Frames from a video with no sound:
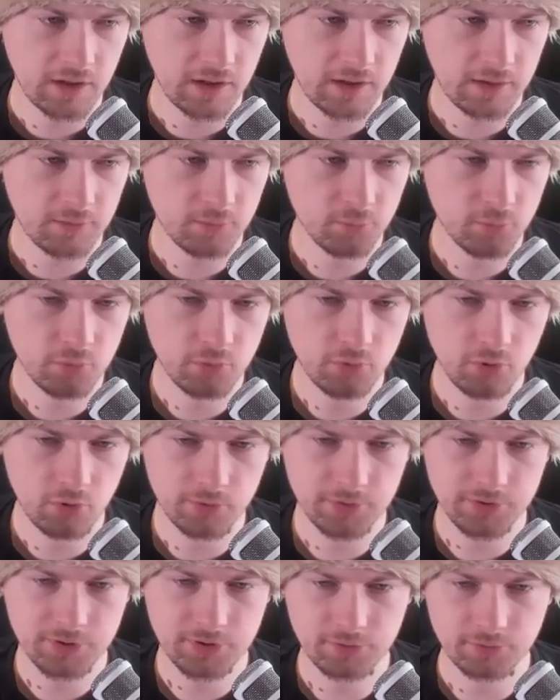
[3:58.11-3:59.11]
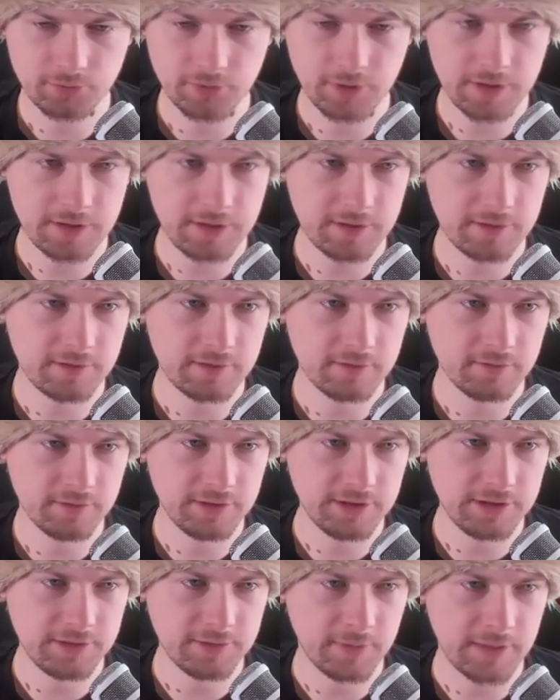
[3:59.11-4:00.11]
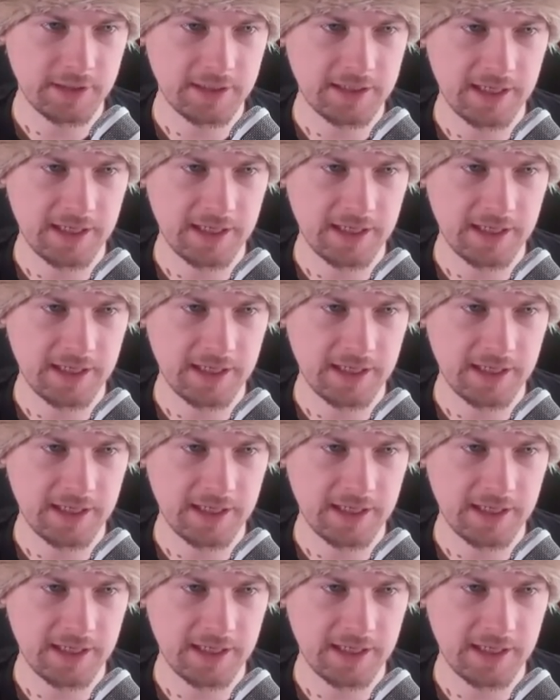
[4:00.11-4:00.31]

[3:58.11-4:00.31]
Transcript: I will also already delete my